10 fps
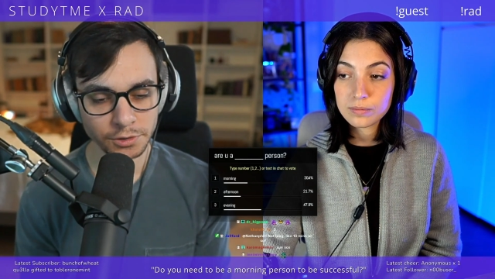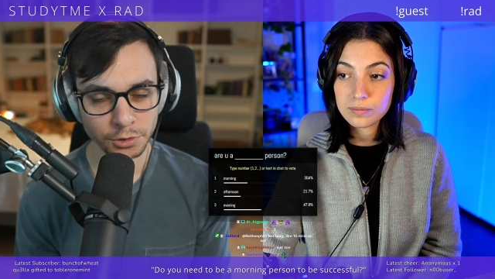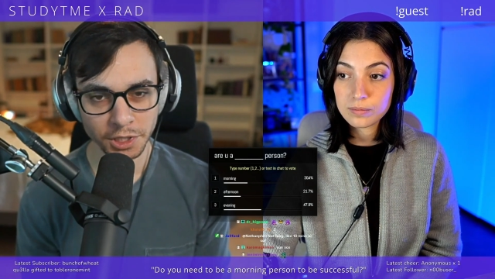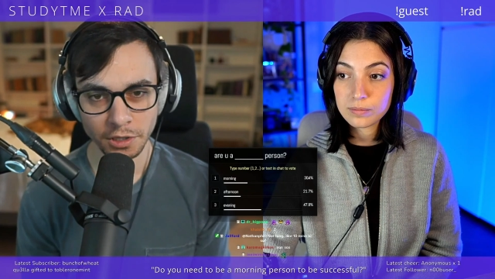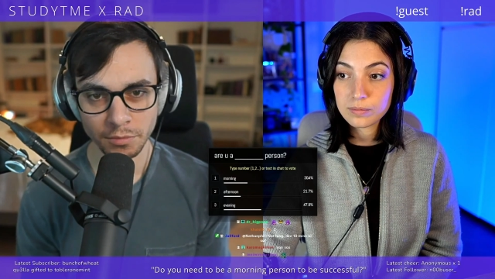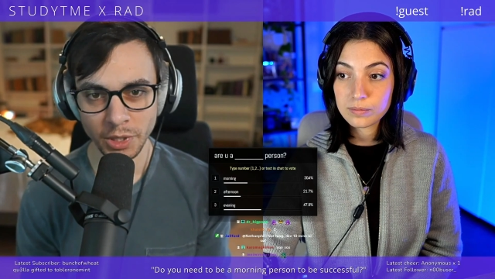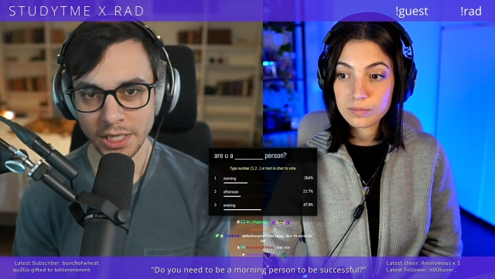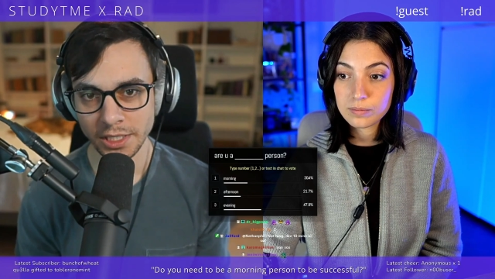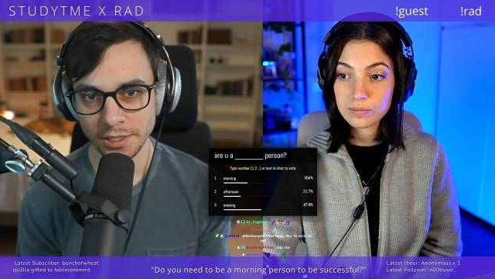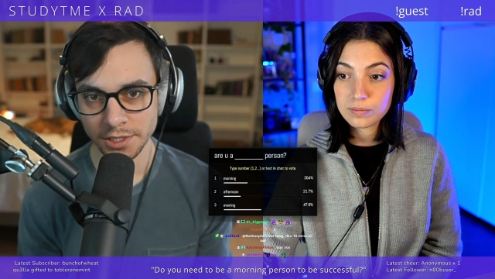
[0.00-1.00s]
Speaker 1: trick our
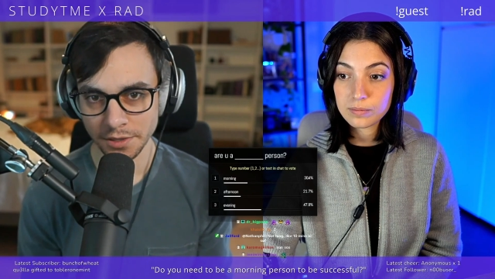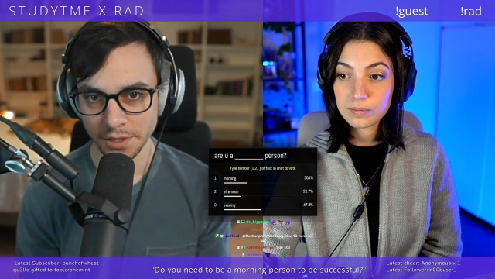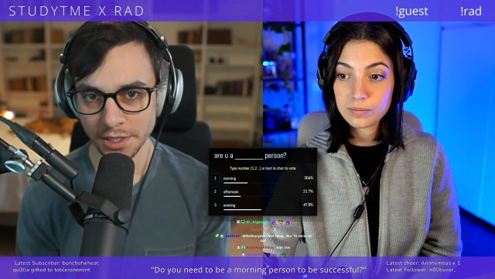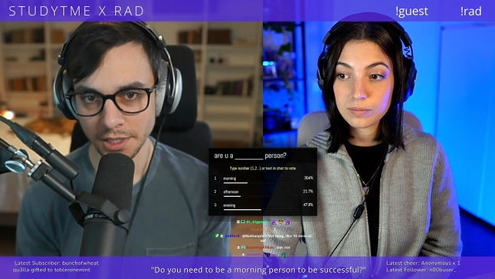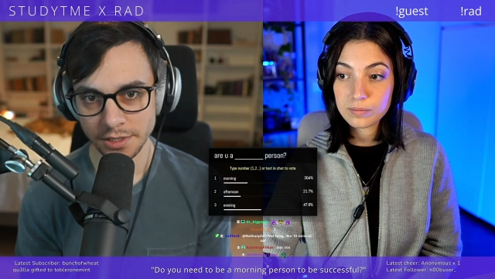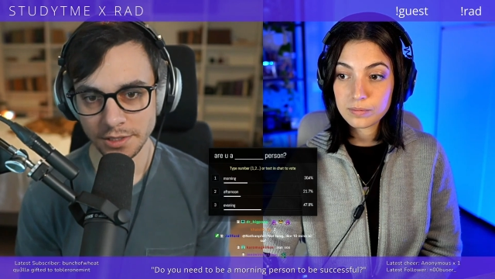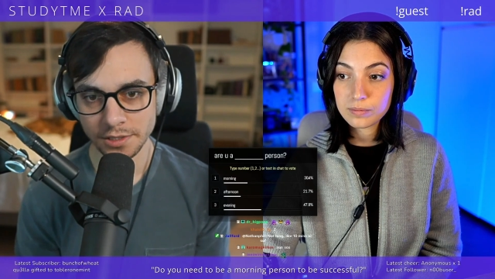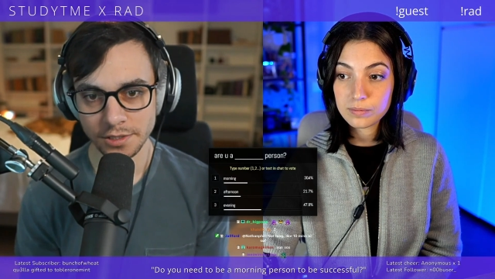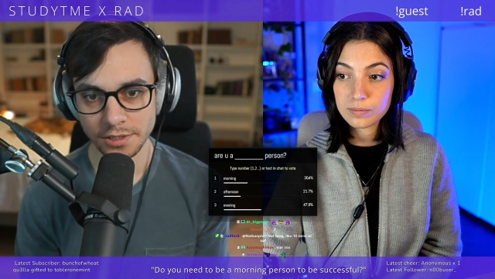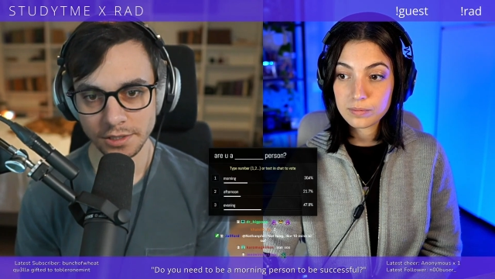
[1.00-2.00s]
body into thinking
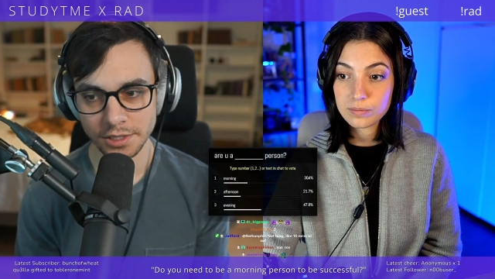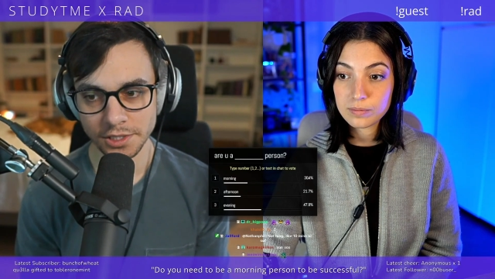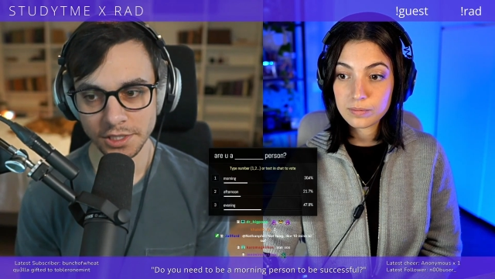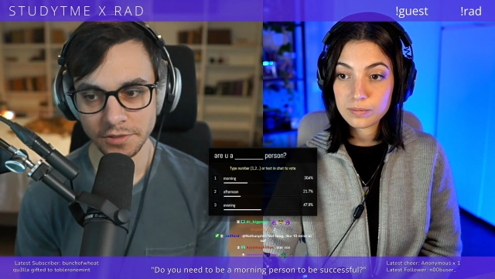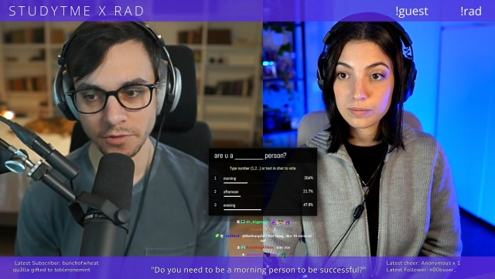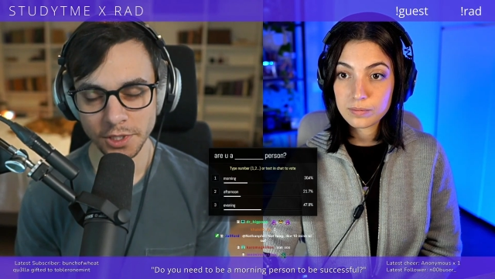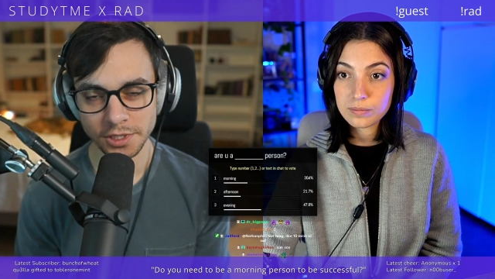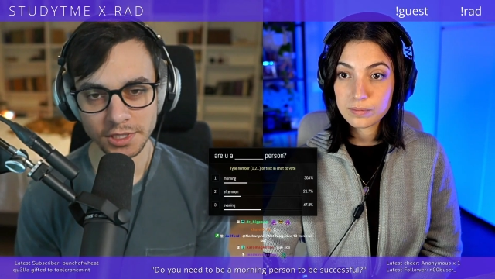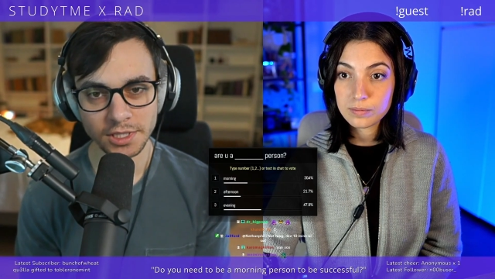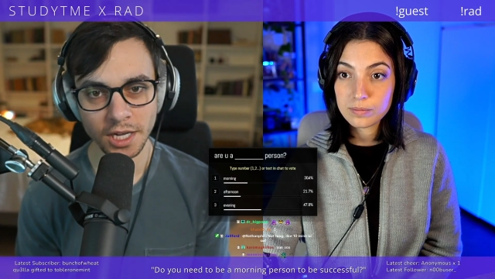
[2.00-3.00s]
it's it's a different
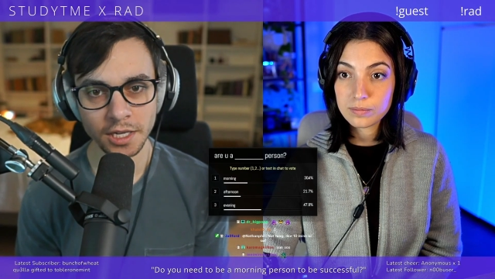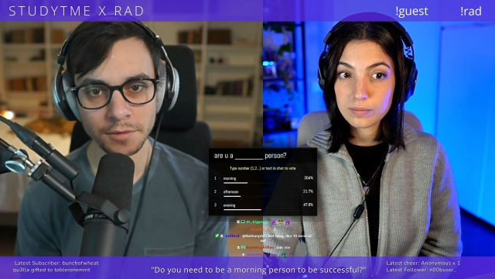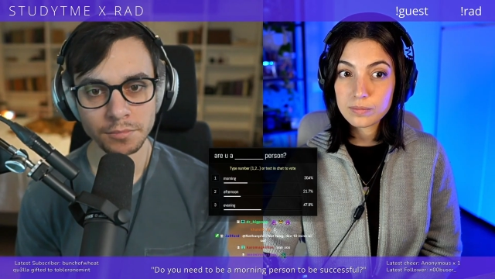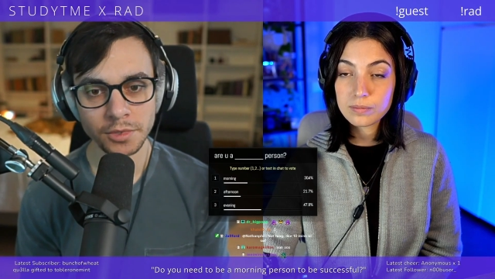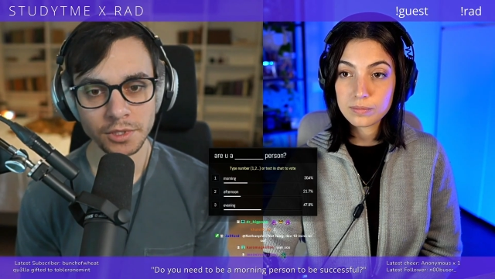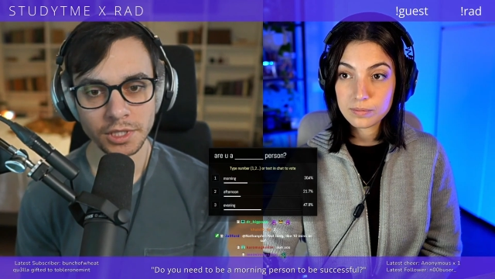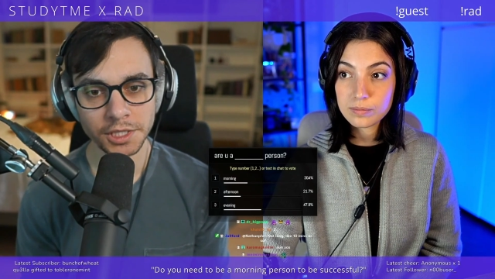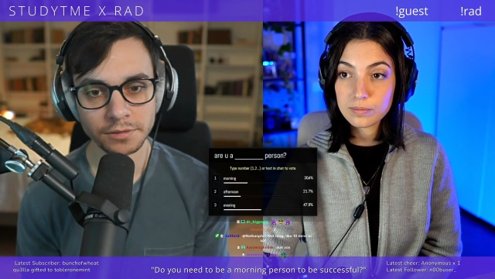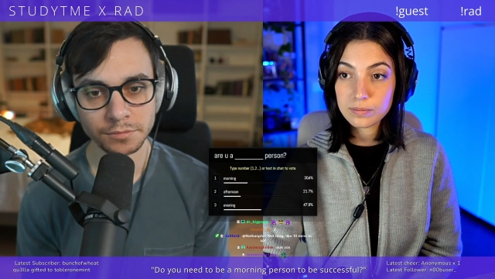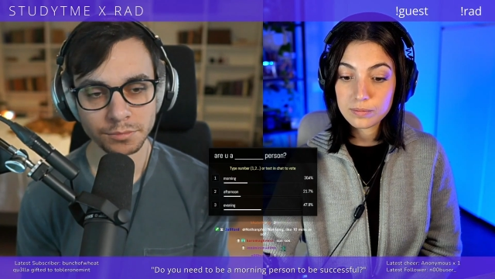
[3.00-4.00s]
time than
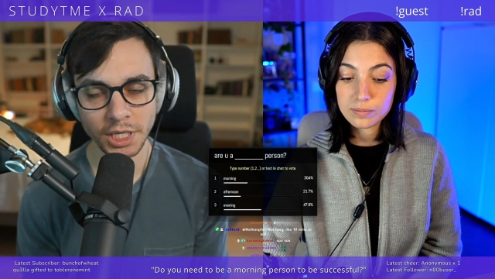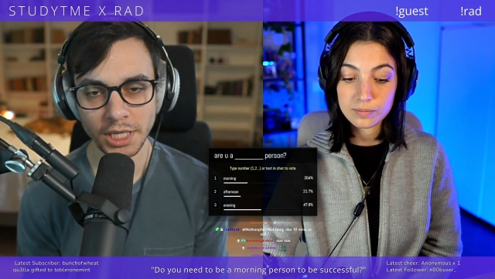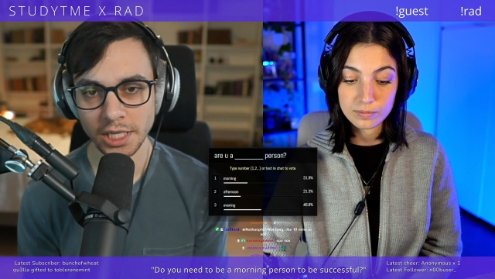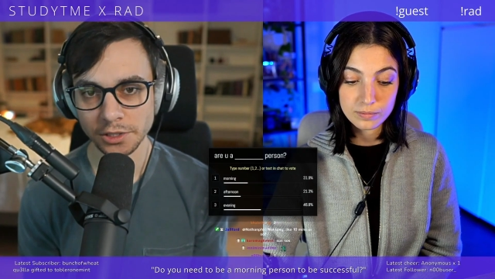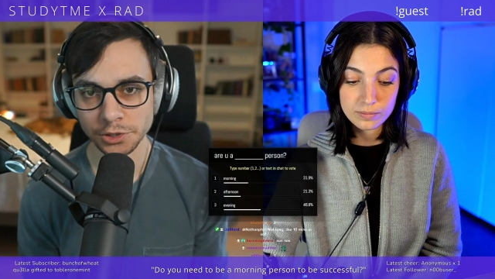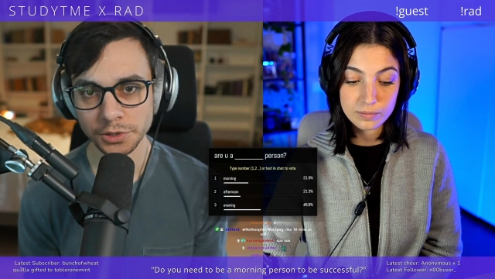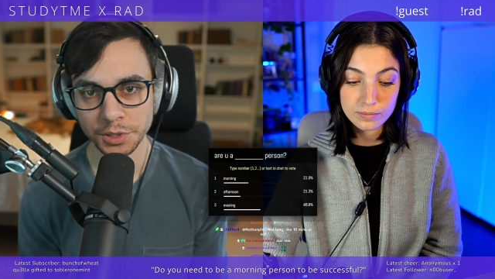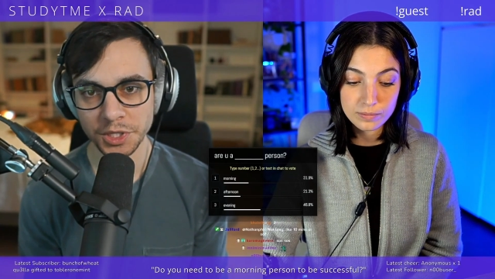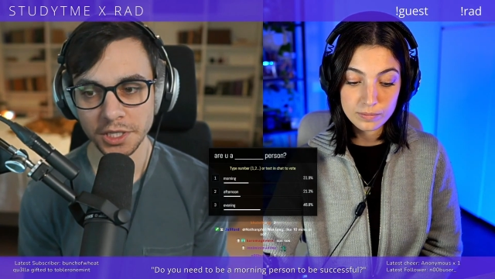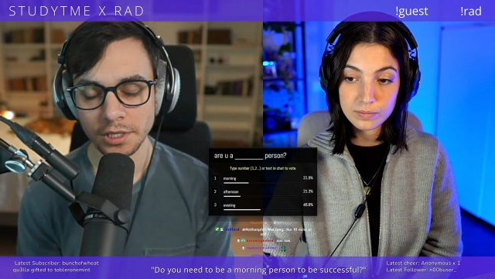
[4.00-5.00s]
it might actually
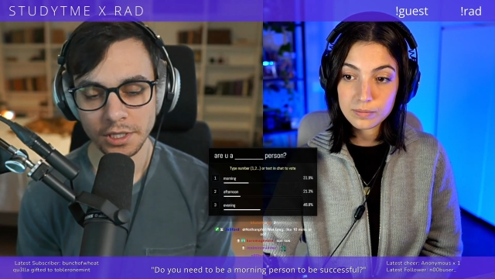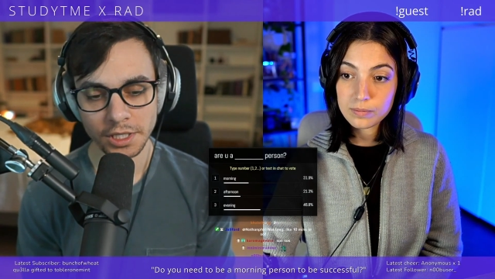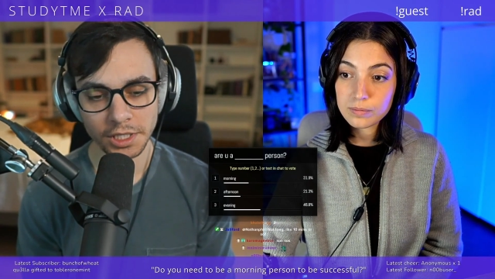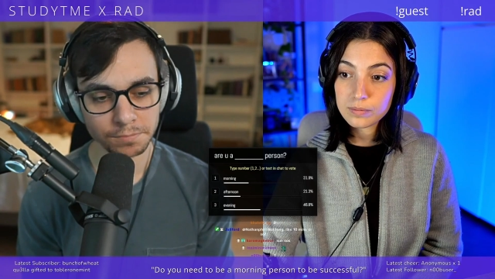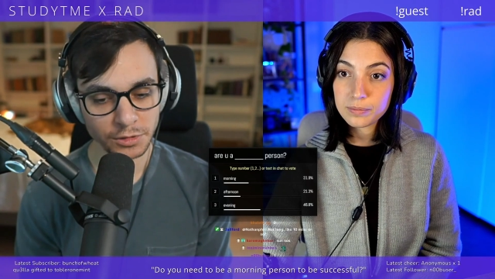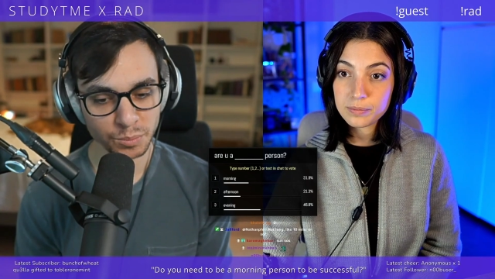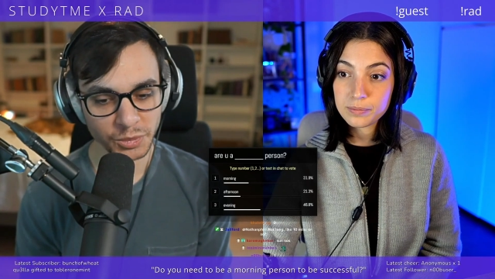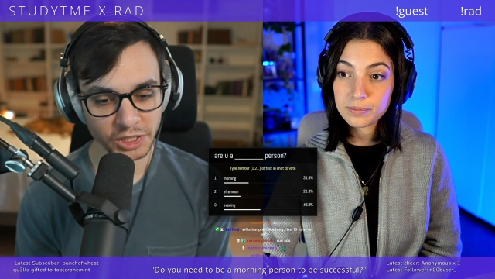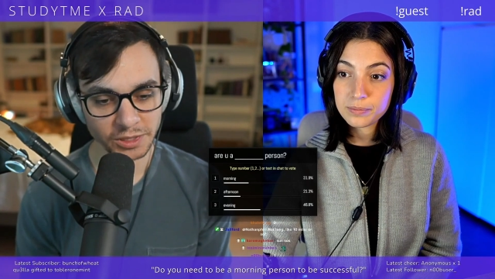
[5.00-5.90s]
be. Um, but